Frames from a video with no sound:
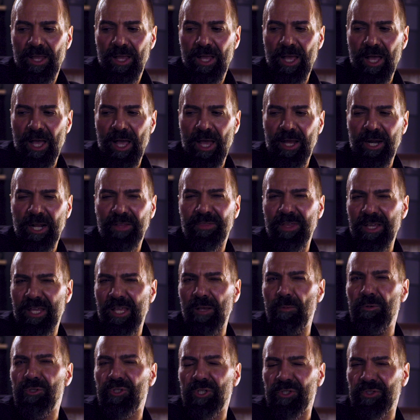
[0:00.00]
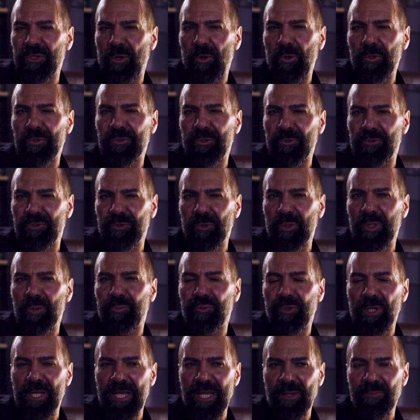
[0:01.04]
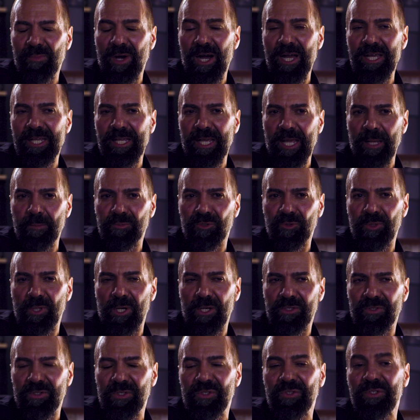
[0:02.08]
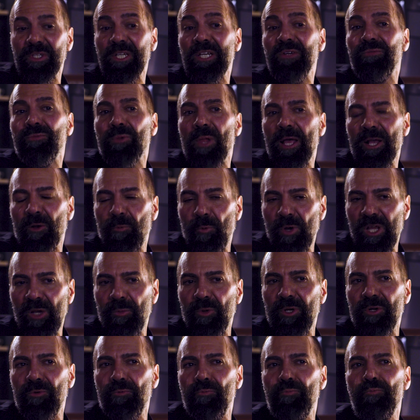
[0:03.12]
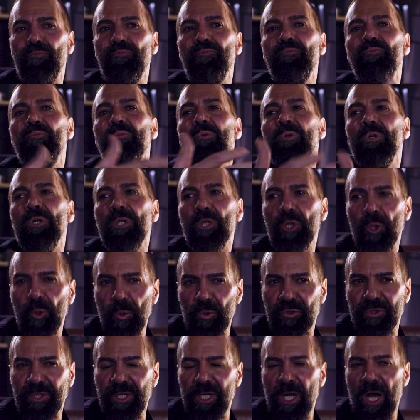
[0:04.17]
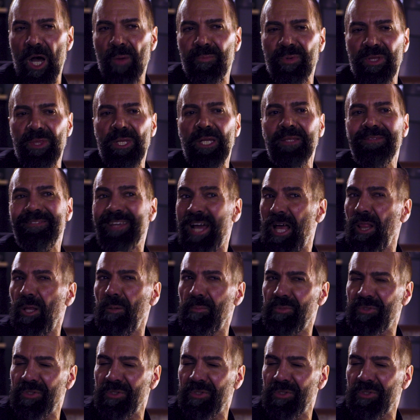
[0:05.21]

And I think he was just also sort of playing mind games with us to see if like we would loosen up and then tell him